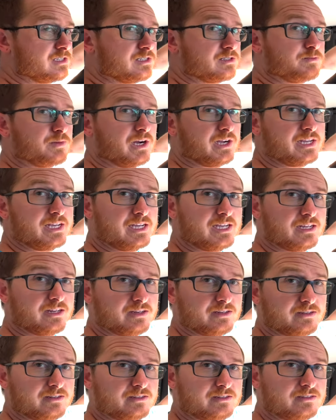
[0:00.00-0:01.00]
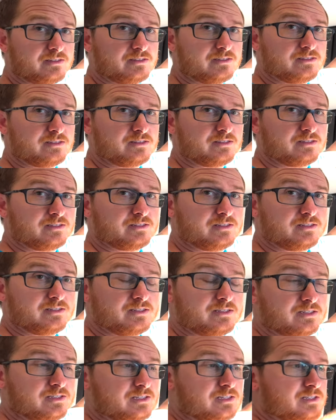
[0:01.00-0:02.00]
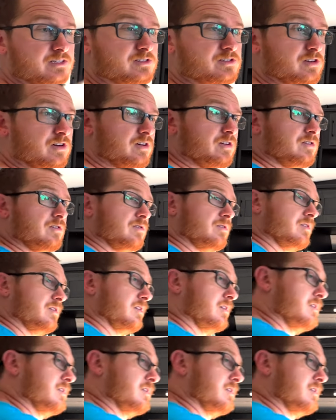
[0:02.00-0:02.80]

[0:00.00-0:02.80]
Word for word: it's by hand. So